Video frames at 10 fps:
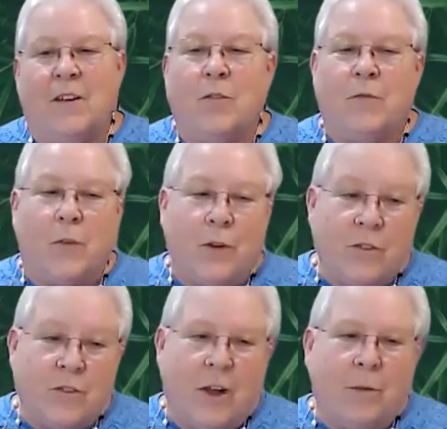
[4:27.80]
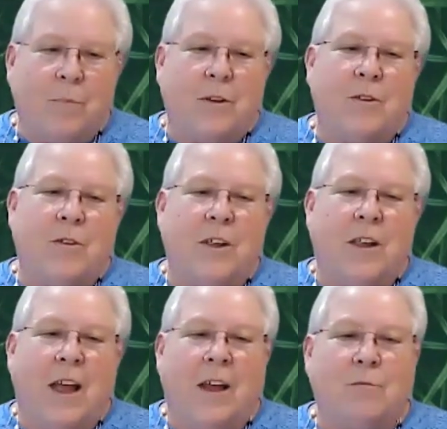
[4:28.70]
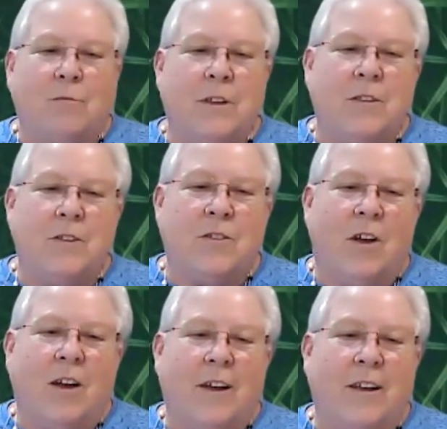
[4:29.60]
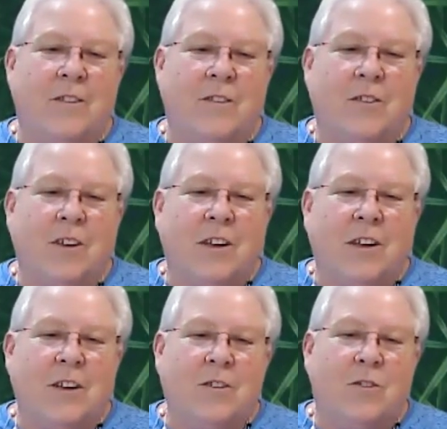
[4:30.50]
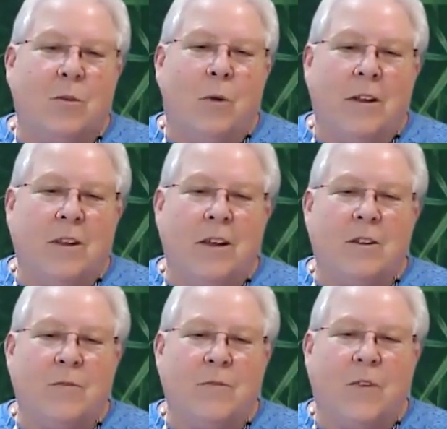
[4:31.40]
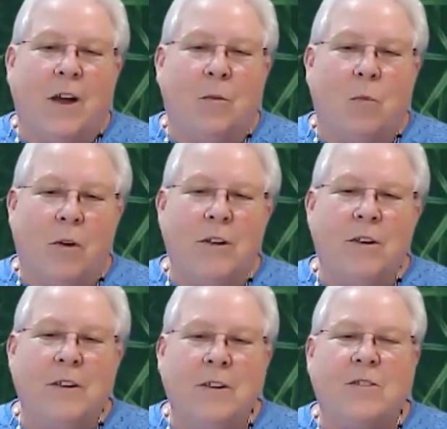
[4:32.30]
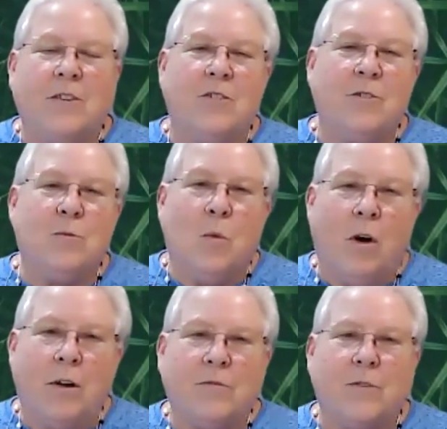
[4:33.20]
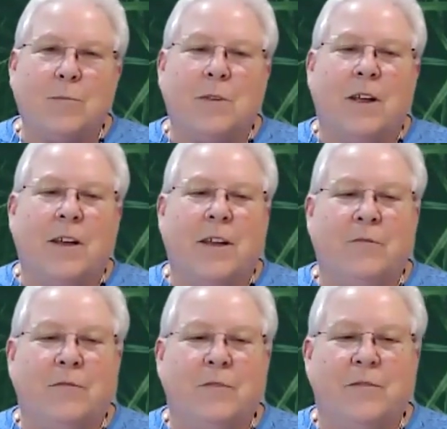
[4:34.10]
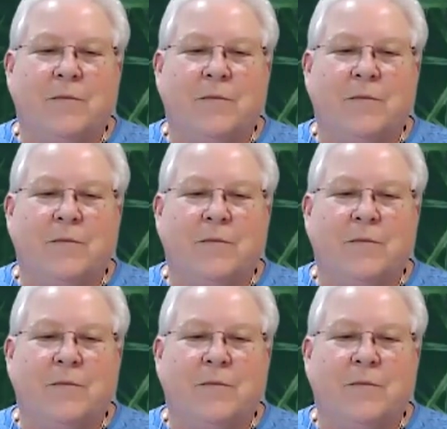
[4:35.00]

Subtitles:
The first step in learning how to read the signs is to identify what it is that you want from life.